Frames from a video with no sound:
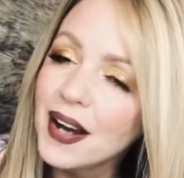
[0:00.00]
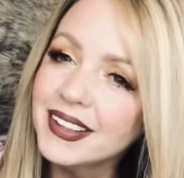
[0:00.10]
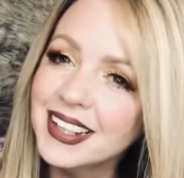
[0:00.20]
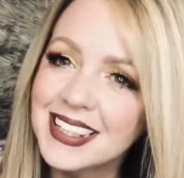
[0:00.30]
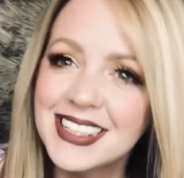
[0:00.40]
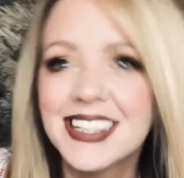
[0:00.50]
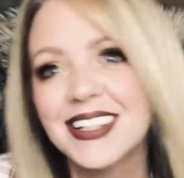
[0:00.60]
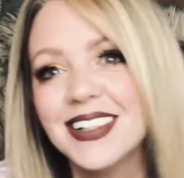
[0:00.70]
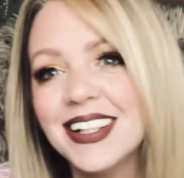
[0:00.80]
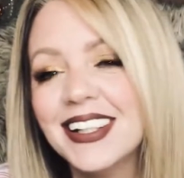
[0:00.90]
How are you guys
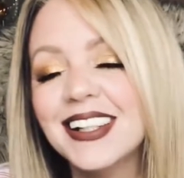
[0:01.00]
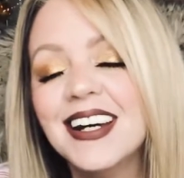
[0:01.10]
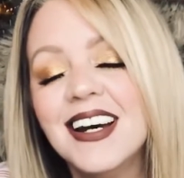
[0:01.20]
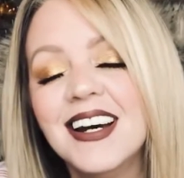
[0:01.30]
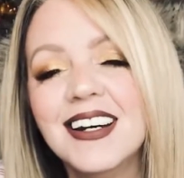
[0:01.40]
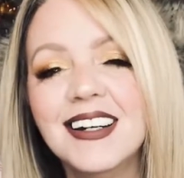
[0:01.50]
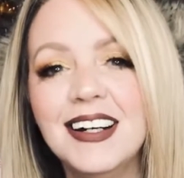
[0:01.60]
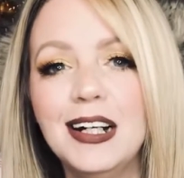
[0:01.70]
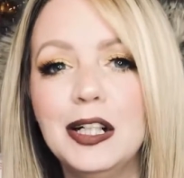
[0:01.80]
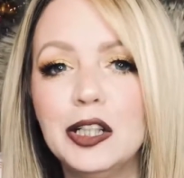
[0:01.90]
doing?
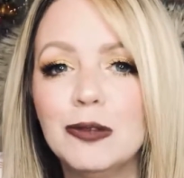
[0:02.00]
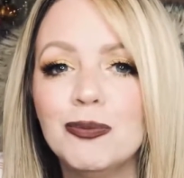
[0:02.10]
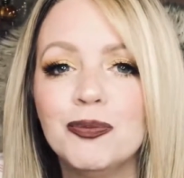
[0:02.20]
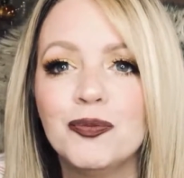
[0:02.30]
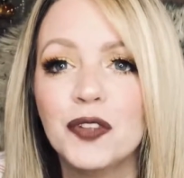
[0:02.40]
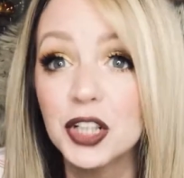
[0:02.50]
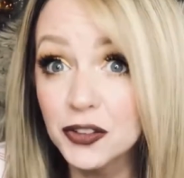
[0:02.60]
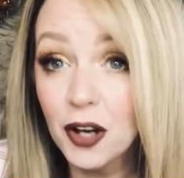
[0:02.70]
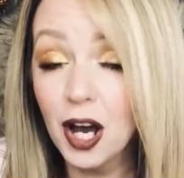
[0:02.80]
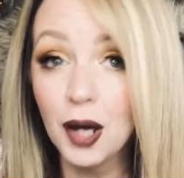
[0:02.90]
First
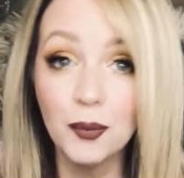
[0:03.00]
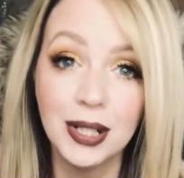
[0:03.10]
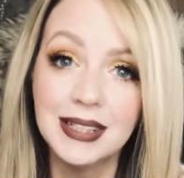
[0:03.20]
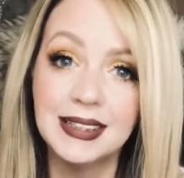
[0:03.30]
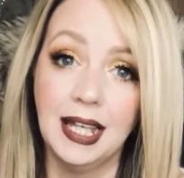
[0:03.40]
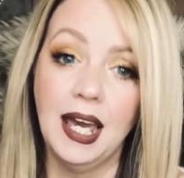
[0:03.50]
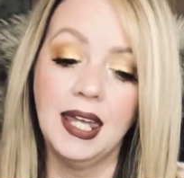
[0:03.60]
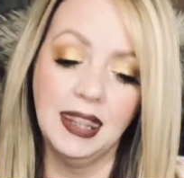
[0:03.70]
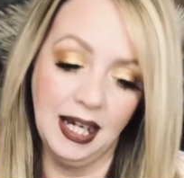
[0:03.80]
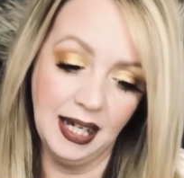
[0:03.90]
of all, I want to
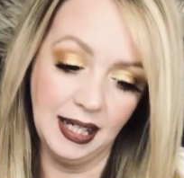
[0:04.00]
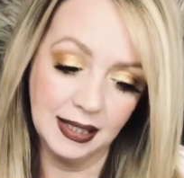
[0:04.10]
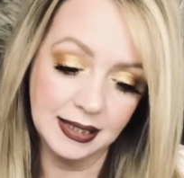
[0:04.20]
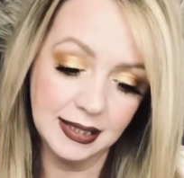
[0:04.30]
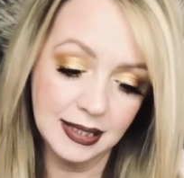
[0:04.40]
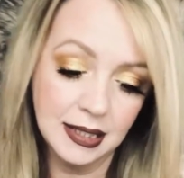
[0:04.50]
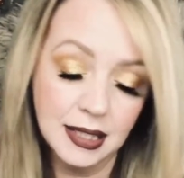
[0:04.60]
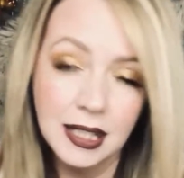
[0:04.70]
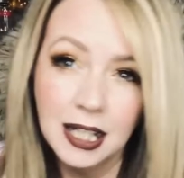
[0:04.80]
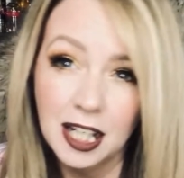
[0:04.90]
say that
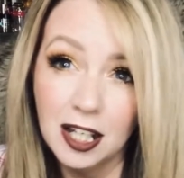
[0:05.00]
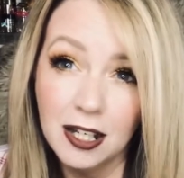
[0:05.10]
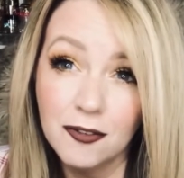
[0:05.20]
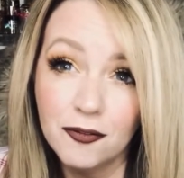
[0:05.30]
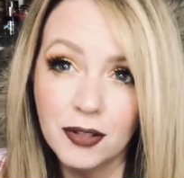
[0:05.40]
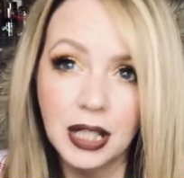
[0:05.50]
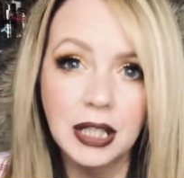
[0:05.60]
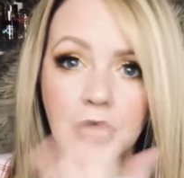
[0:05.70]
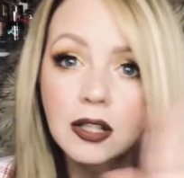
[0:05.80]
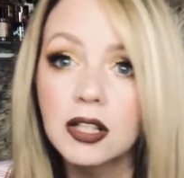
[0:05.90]
if
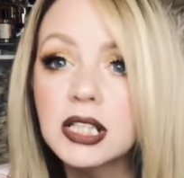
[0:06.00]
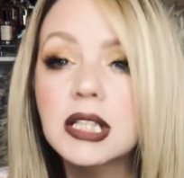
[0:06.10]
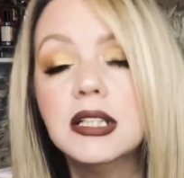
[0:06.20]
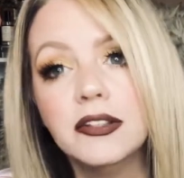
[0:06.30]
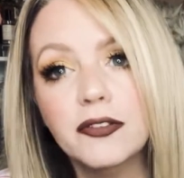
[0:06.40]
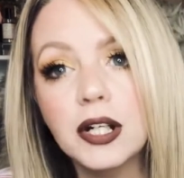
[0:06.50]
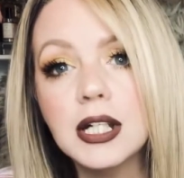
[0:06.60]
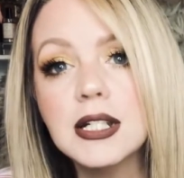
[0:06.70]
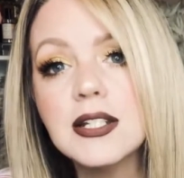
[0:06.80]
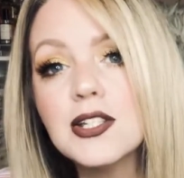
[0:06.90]
anything looks
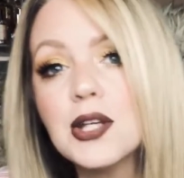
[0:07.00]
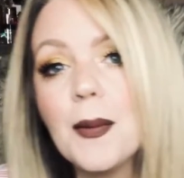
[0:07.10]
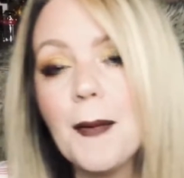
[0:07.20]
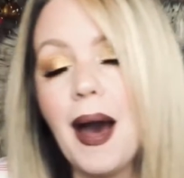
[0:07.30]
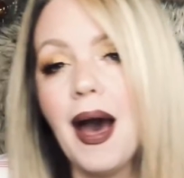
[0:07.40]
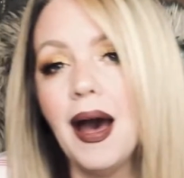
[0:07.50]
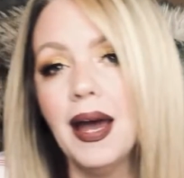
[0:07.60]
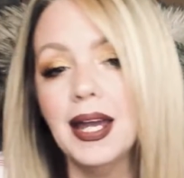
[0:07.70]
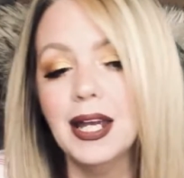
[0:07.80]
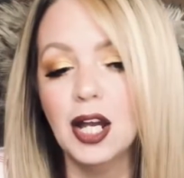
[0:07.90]
different,
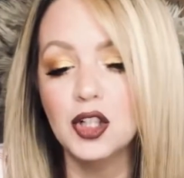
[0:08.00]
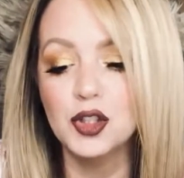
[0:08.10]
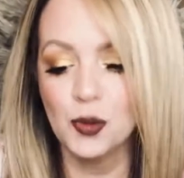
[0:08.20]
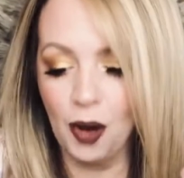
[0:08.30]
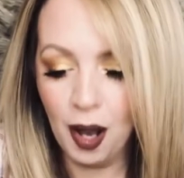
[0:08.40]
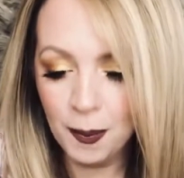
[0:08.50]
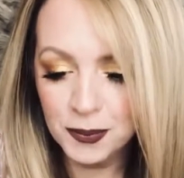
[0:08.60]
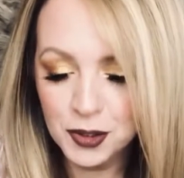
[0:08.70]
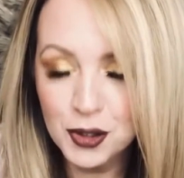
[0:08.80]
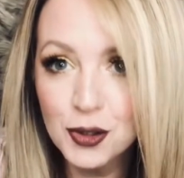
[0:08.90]
I
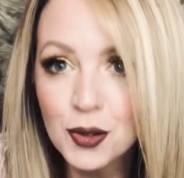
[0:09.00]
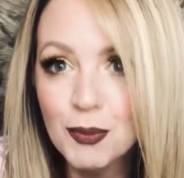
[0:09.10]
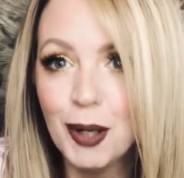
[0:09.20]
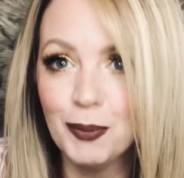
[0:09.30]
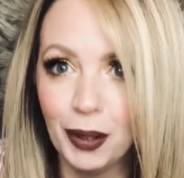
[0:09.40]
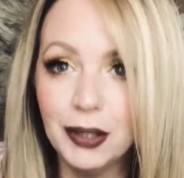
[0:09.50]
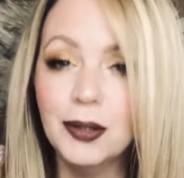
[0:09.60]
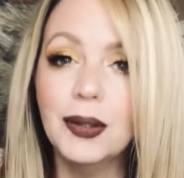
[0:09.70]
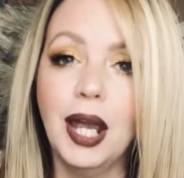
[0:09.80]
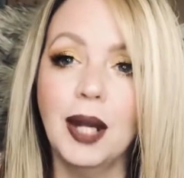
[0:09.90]
dropped my brand
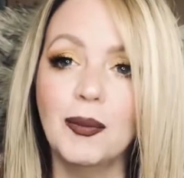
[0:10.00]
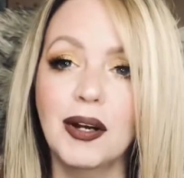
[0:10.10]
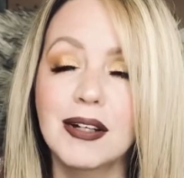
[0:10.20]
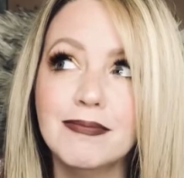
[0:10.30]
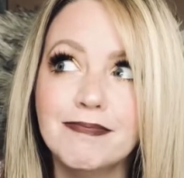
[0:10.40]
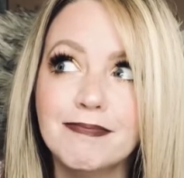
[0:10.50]
new camera